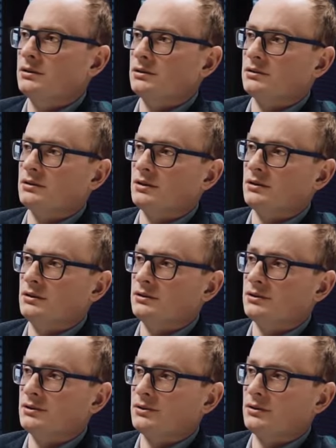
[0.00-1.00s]
start
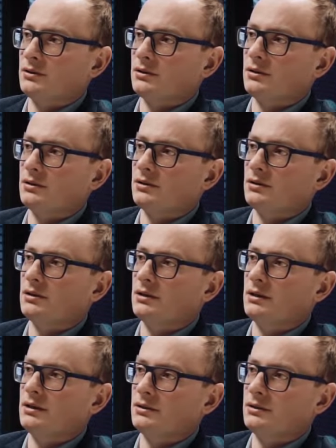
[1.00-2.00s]
inserting the
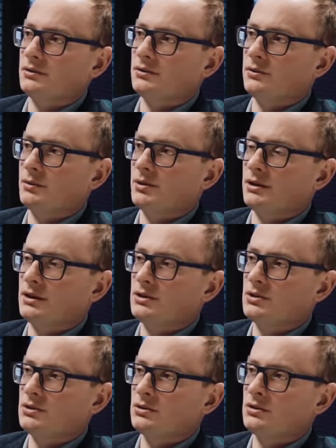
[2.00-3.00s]
data into their
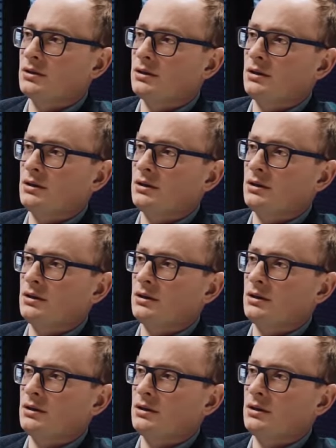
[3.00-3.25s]
application.